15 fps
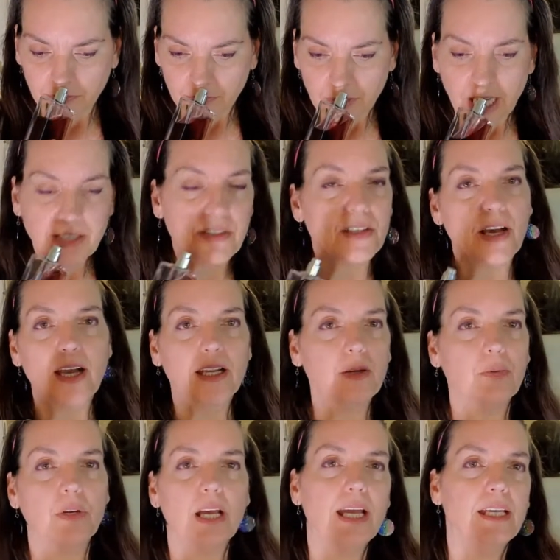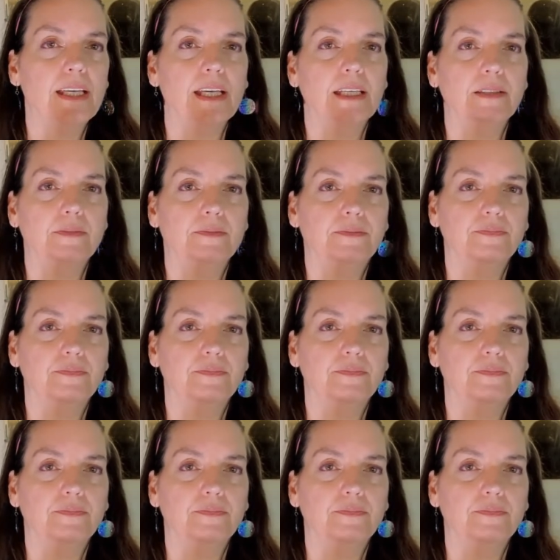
That's kind of what I get.